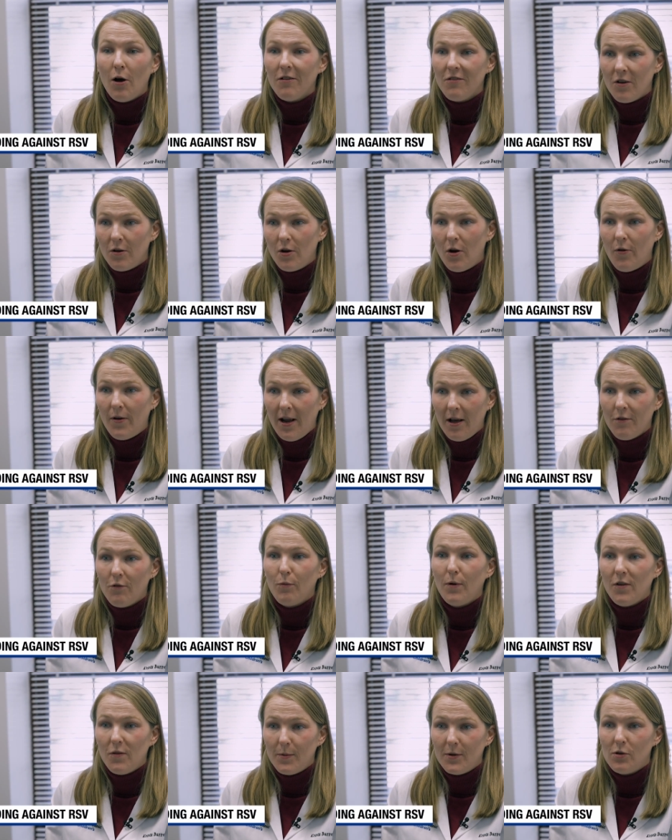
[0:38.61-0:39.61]
also known
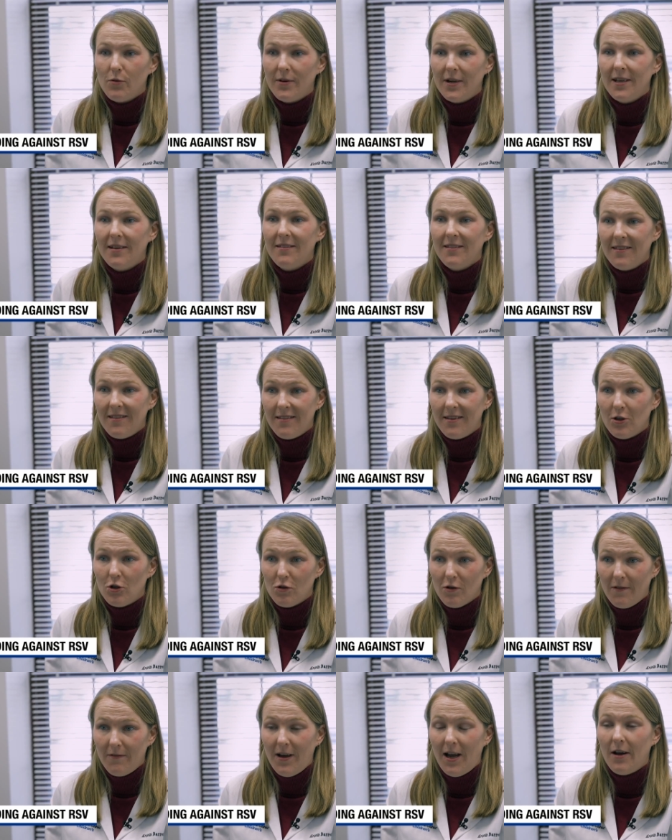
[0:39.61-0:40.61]
as respiratory
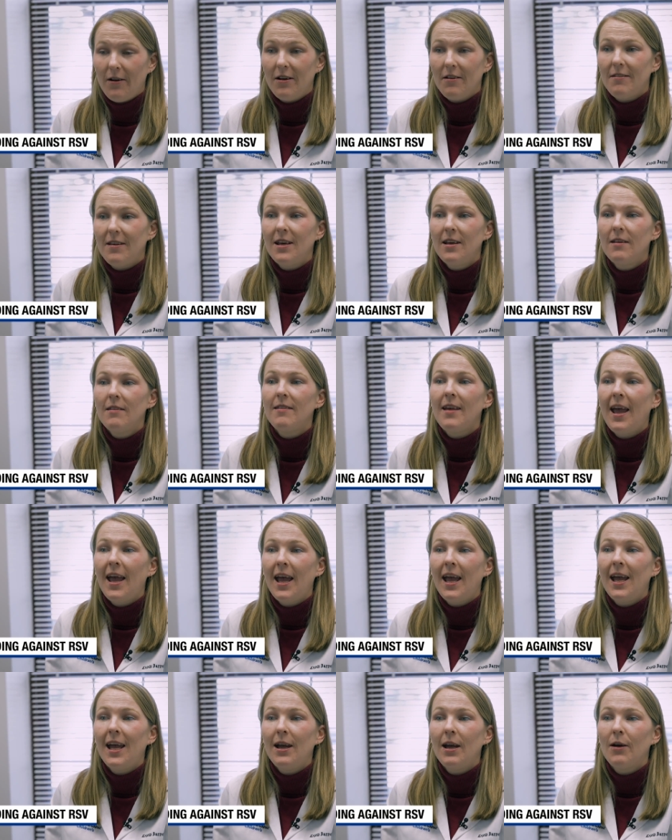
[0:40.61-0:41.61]
syncytial virus, is
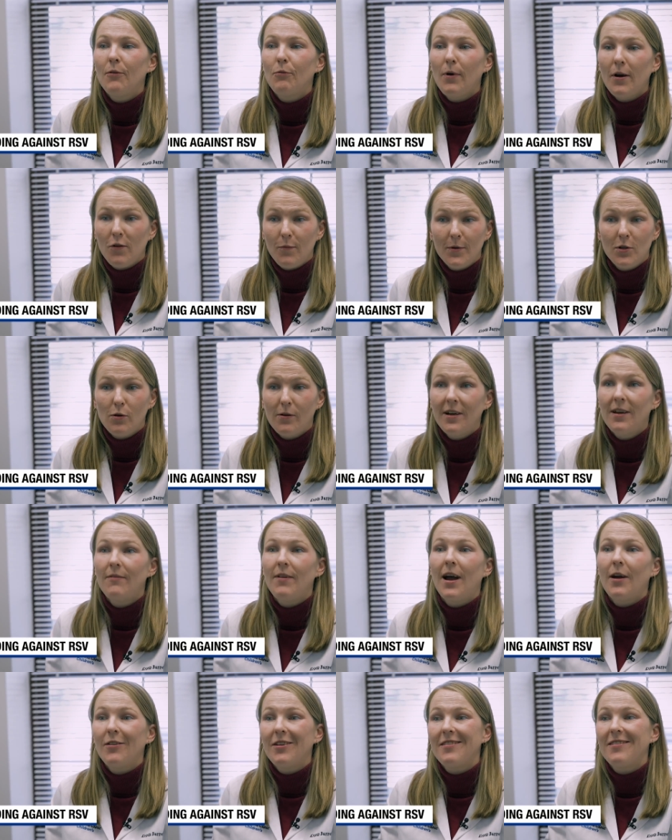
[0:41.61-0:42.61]
a respiratory
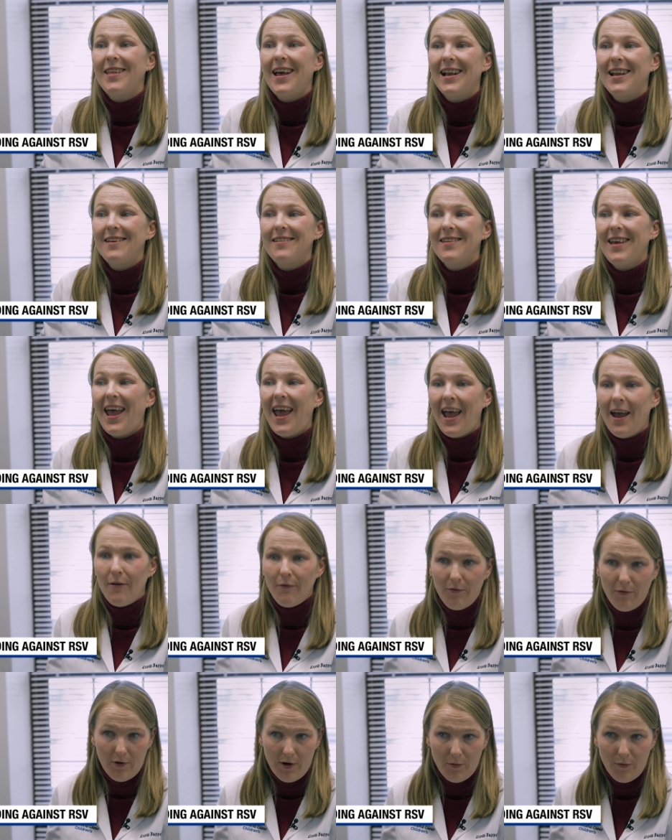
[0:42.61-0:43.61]
virus that is
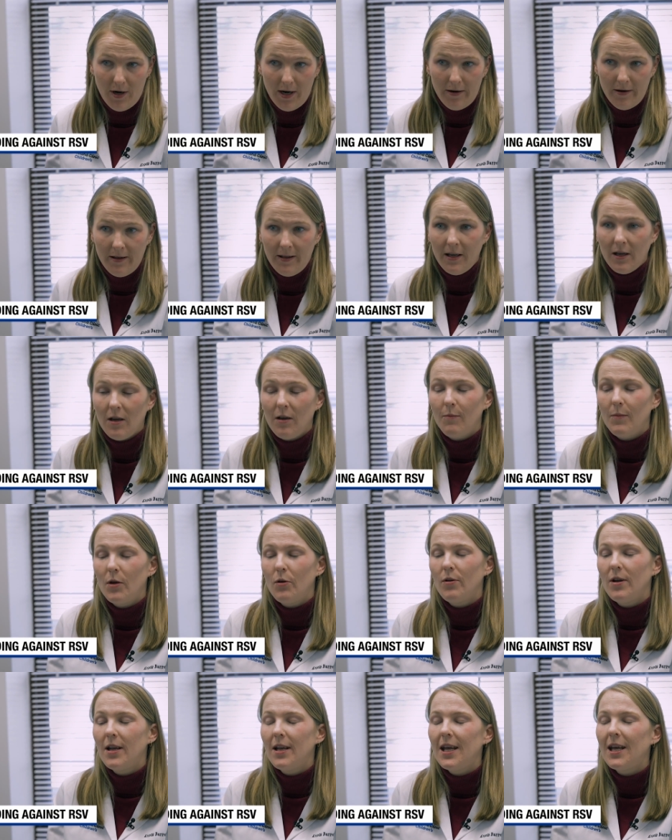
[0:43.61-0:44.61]
everywhere in the
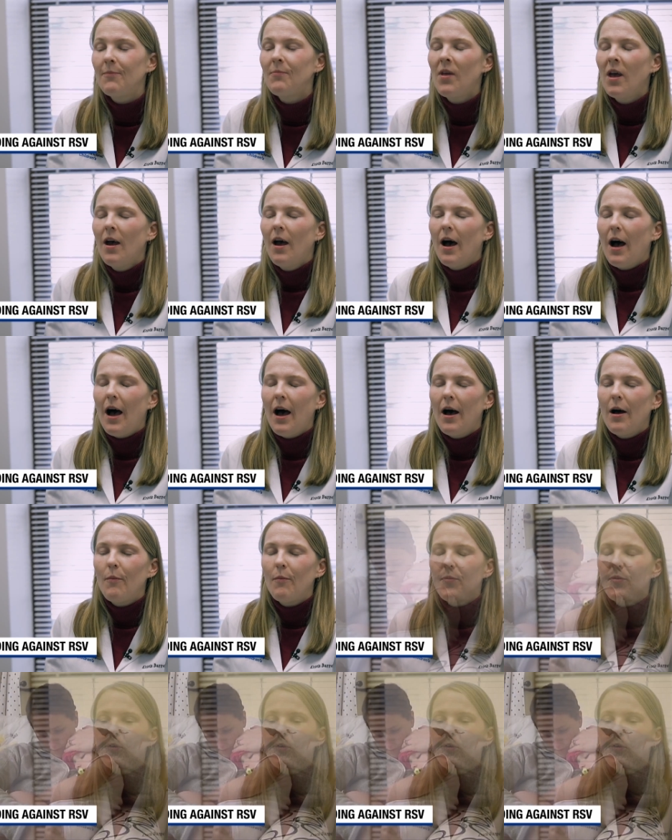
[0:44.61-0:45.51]
community. Um,